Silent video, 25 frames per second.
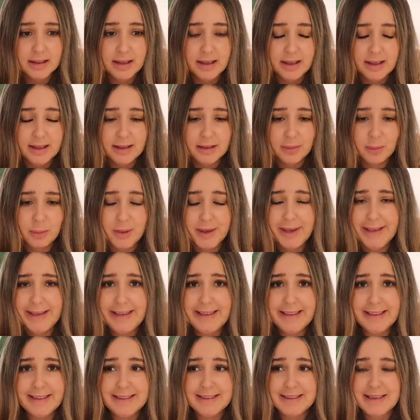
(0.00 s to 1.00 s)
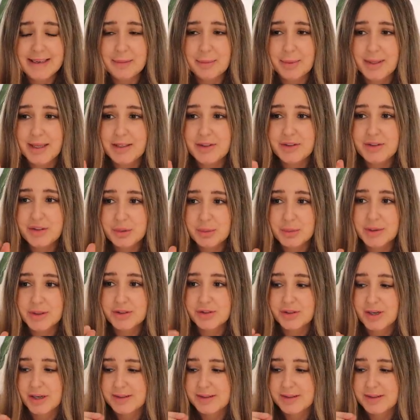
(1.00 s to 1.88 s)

uh, what I eat today, but I do want to